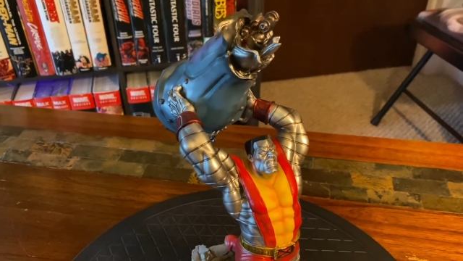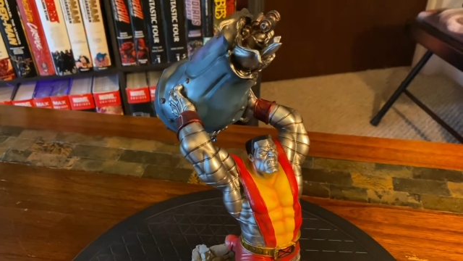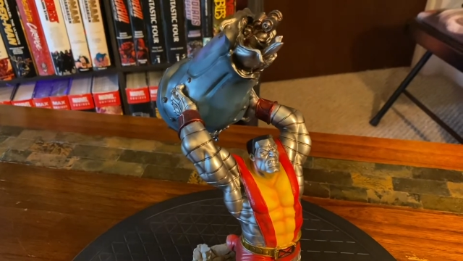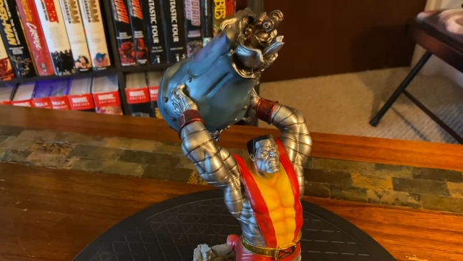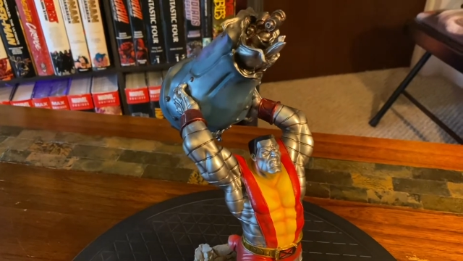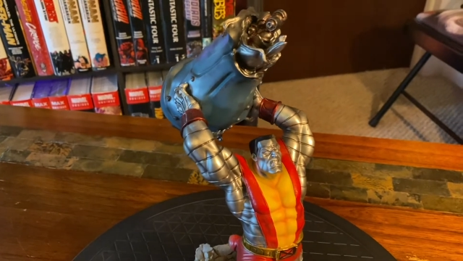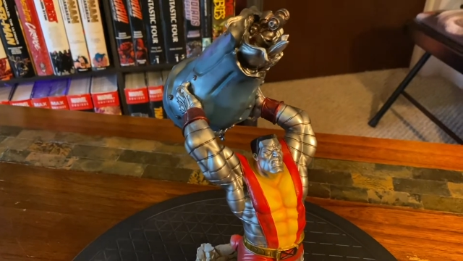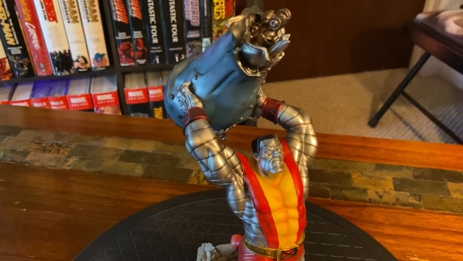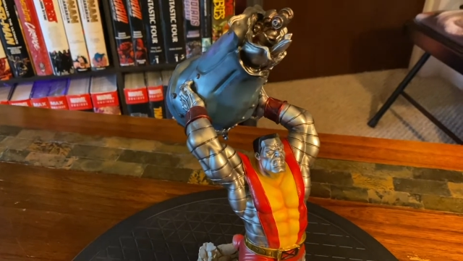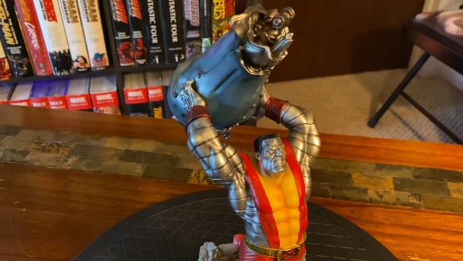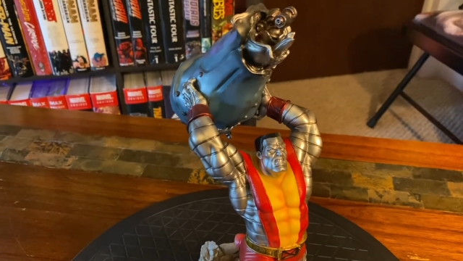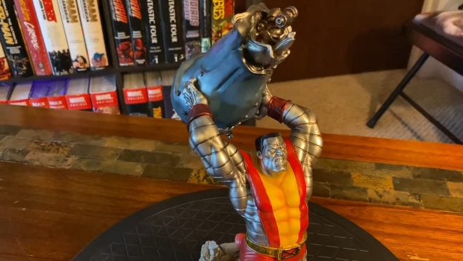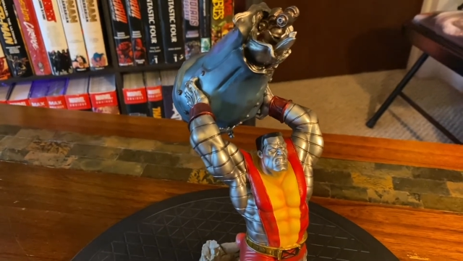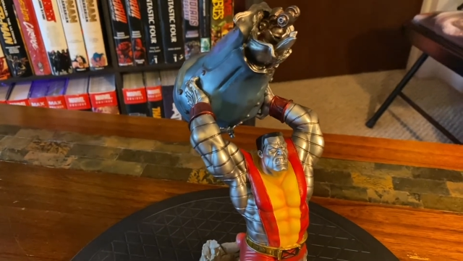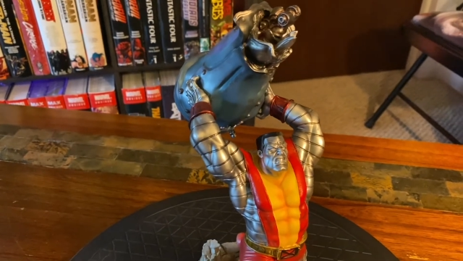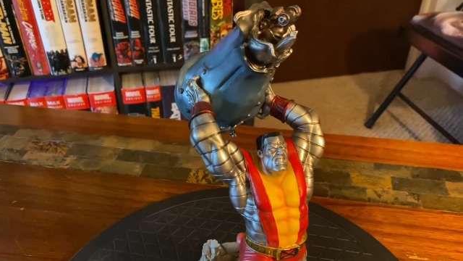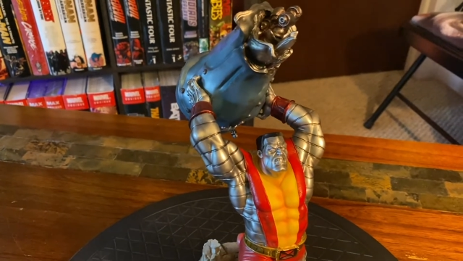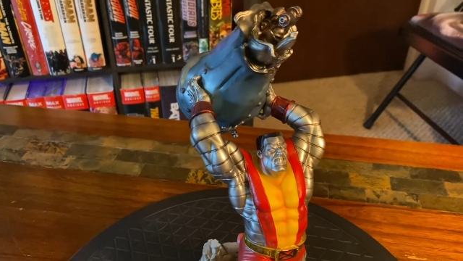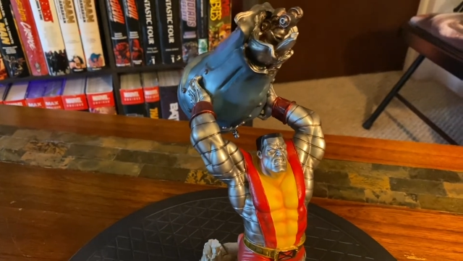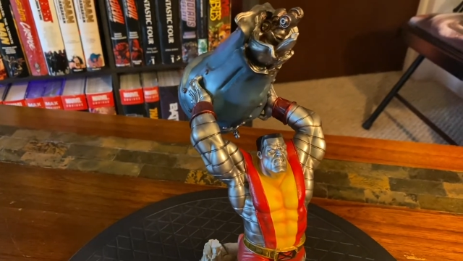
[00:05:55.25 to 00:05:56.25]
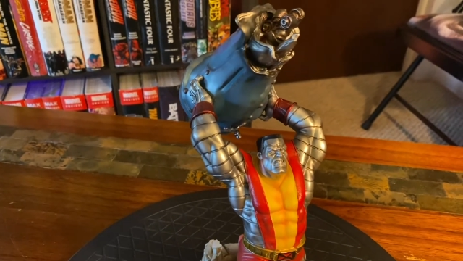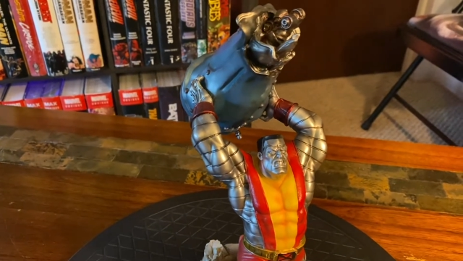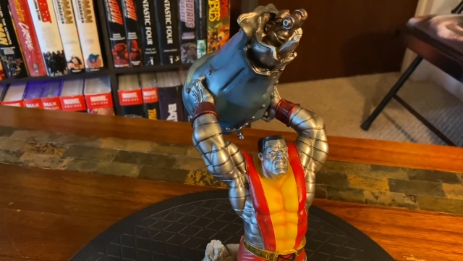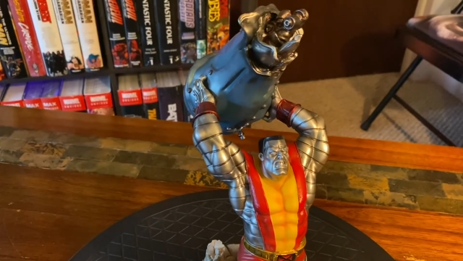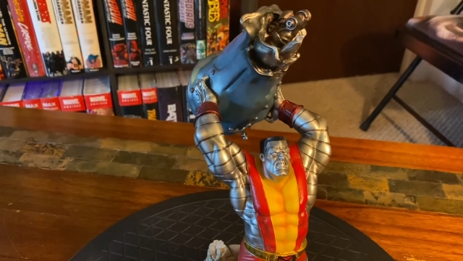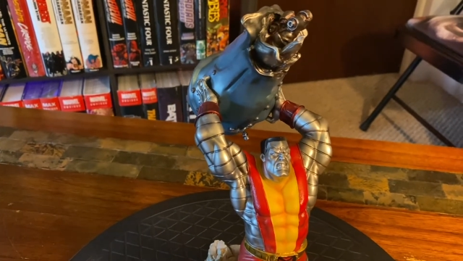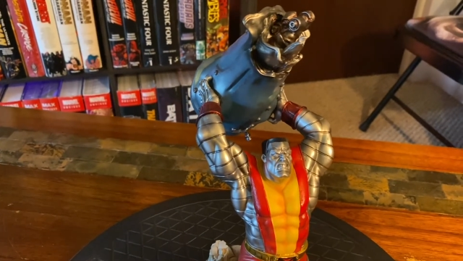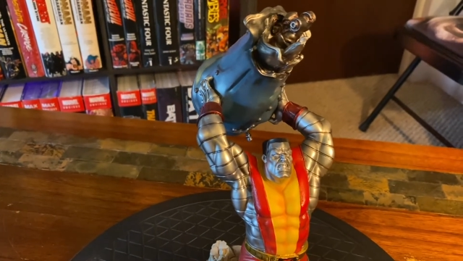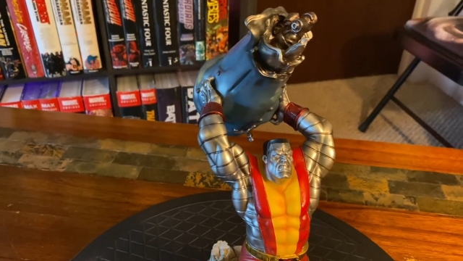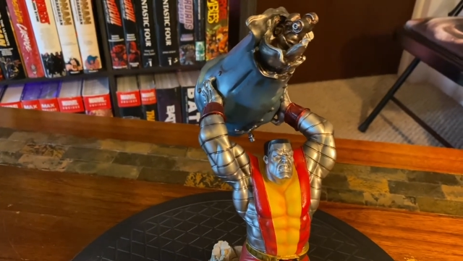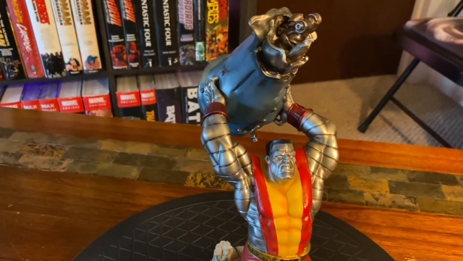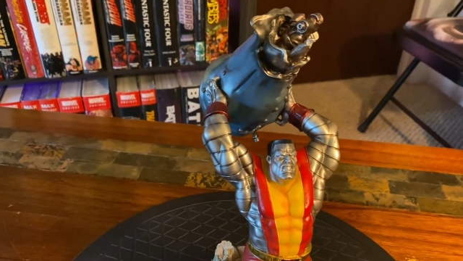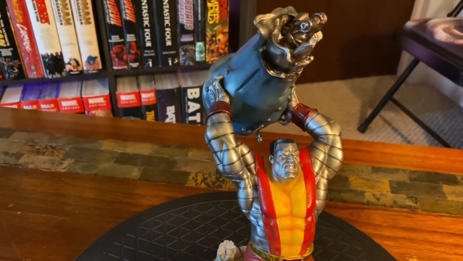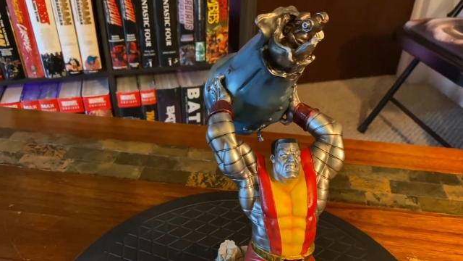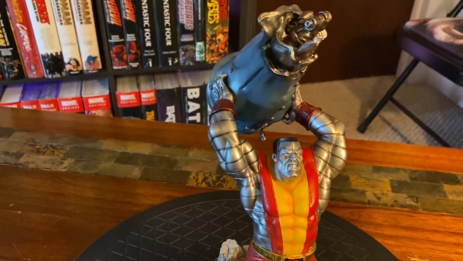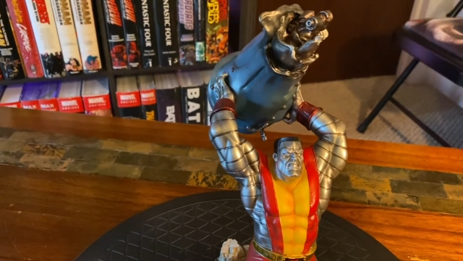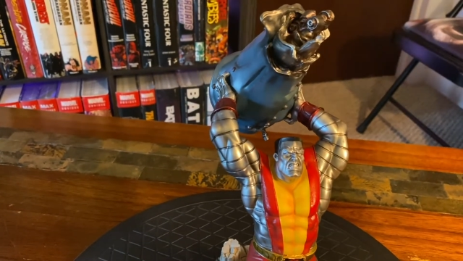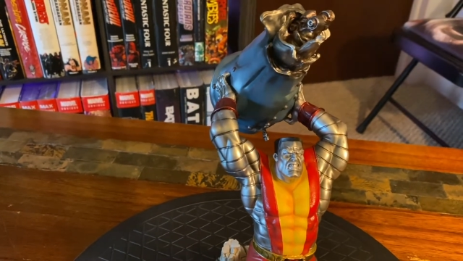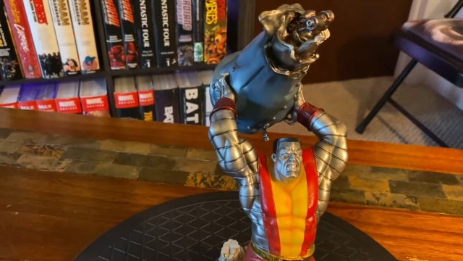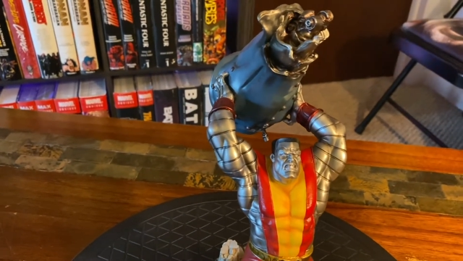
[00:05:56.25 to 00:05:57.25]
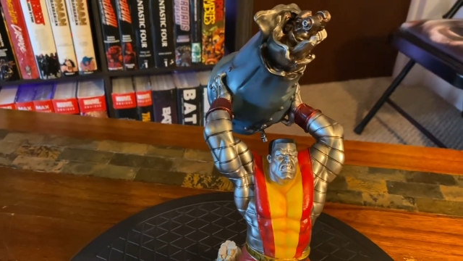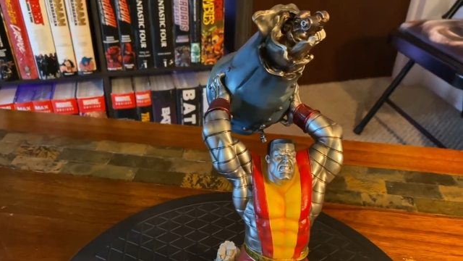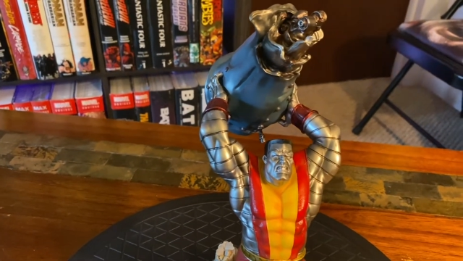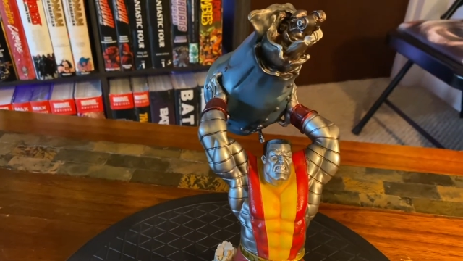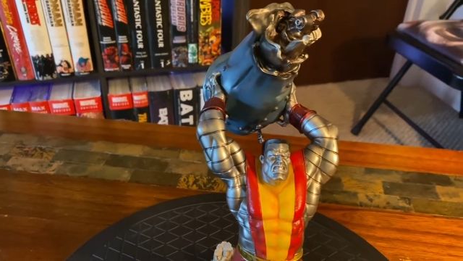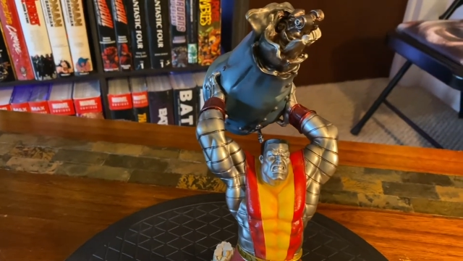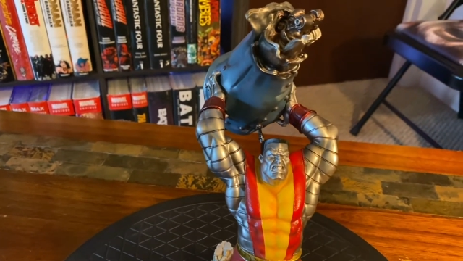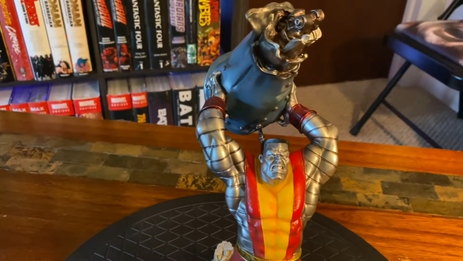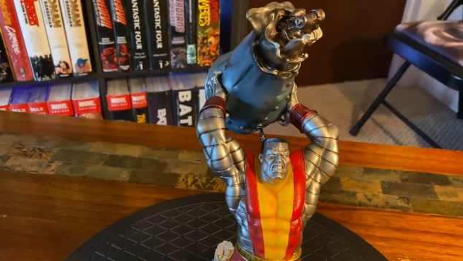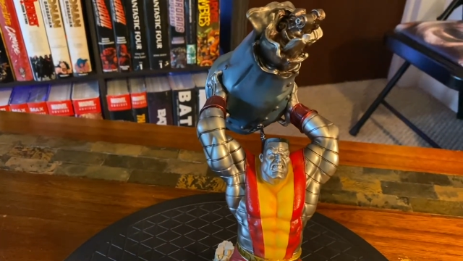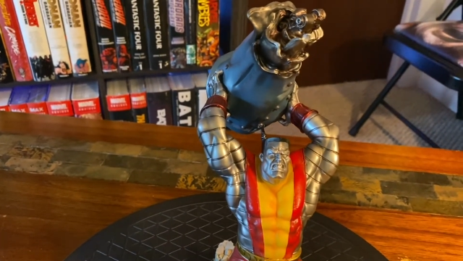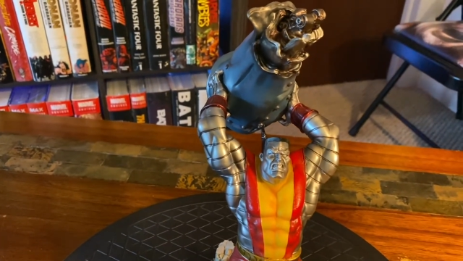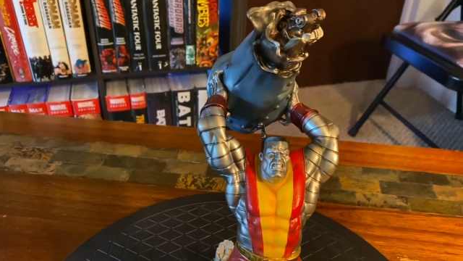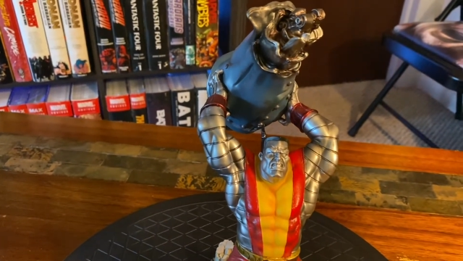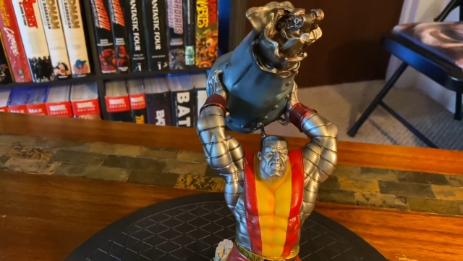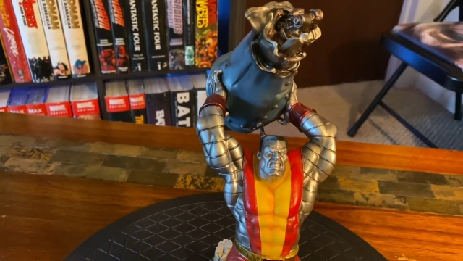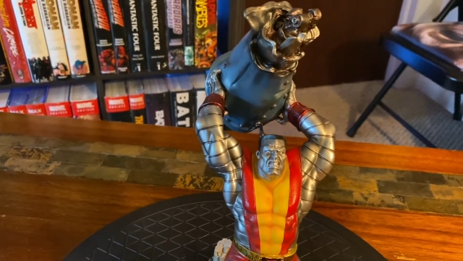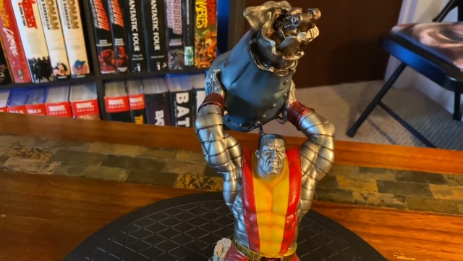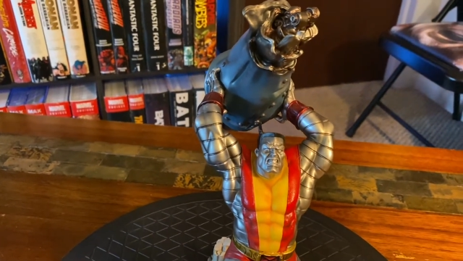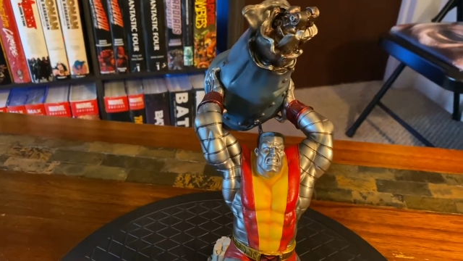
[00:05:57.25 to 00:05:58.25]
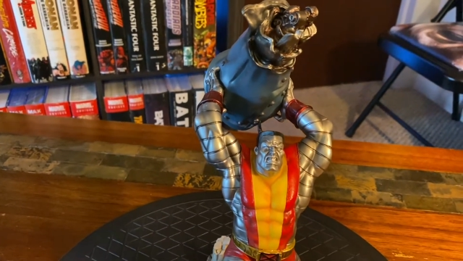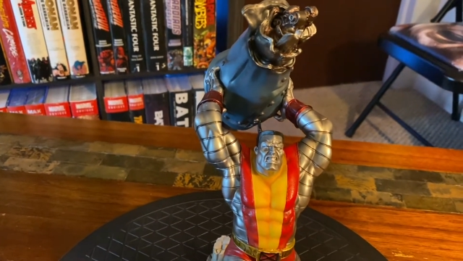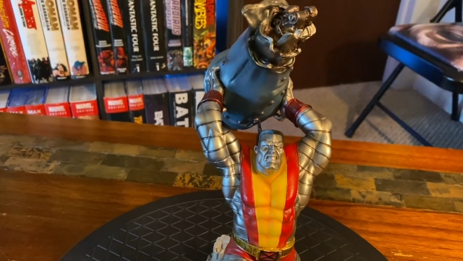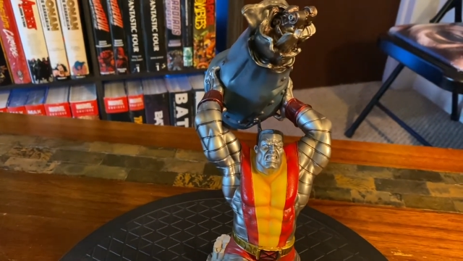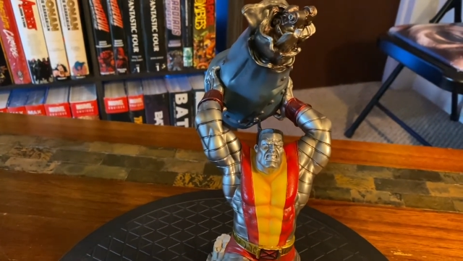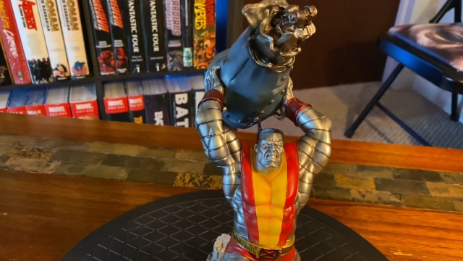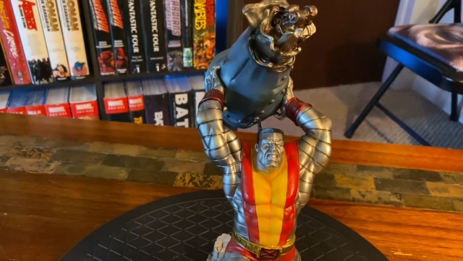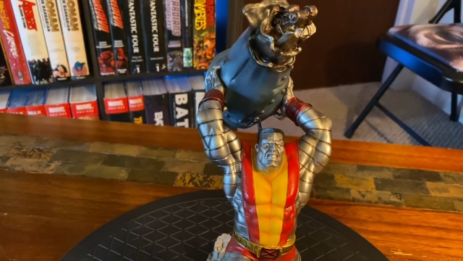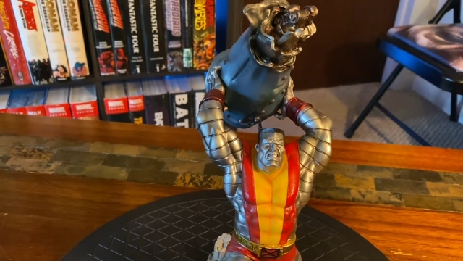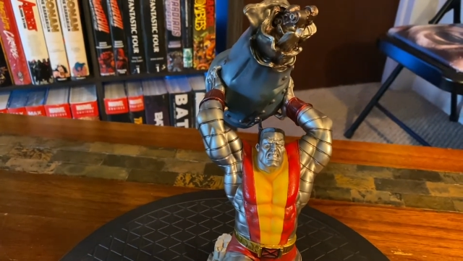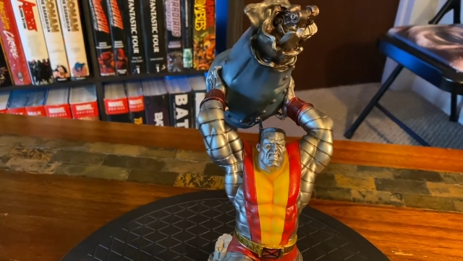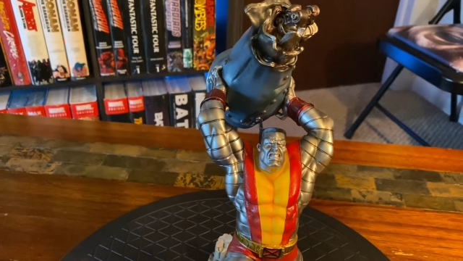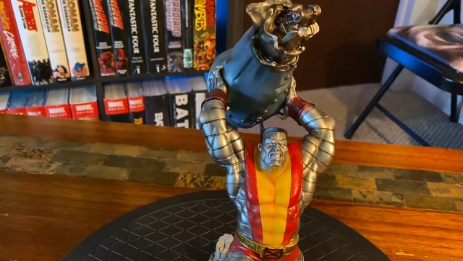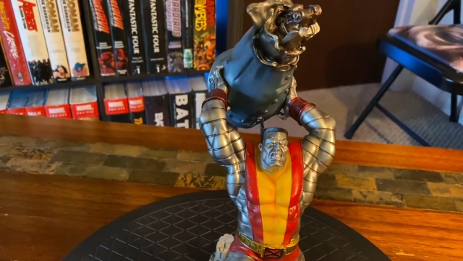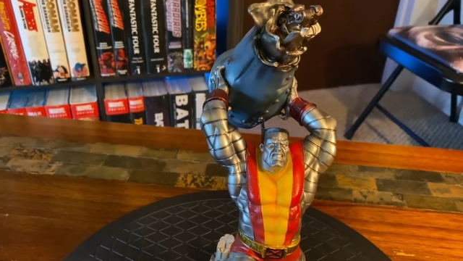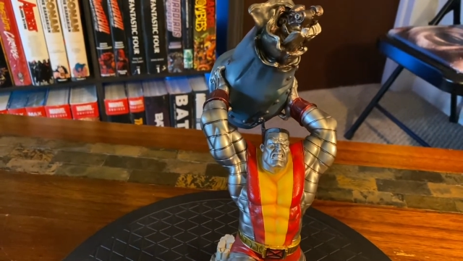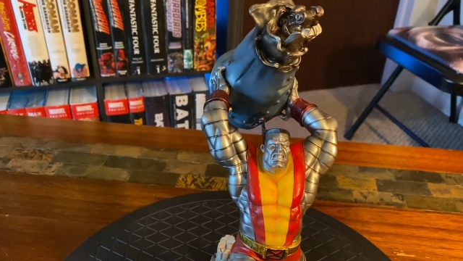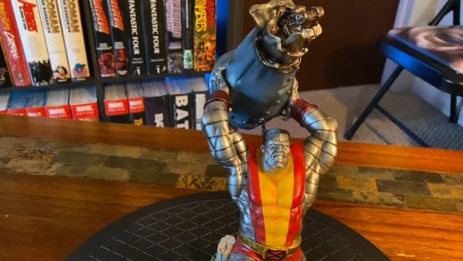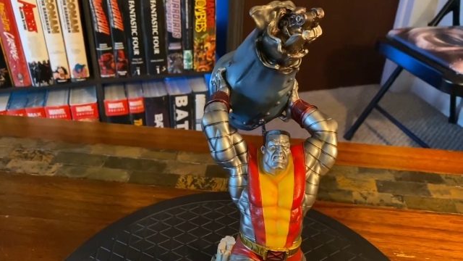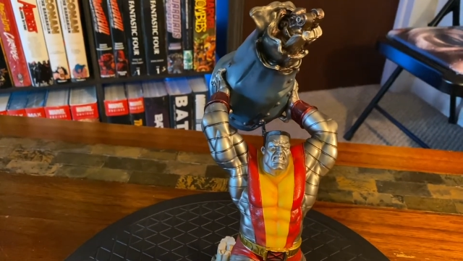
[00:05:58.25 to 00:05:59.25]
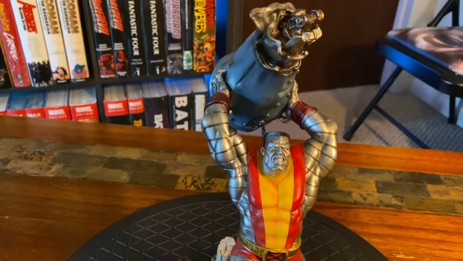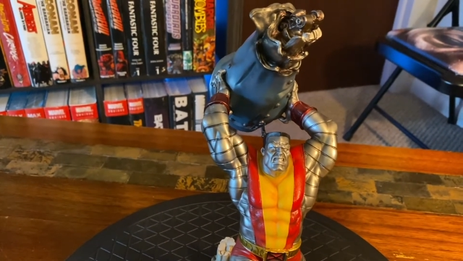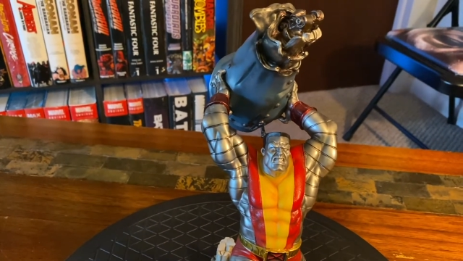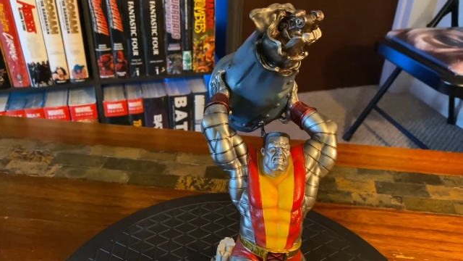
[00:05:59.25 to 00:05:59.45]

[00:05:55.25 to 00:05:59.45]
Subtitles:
No face is visible, so there are no lips to read.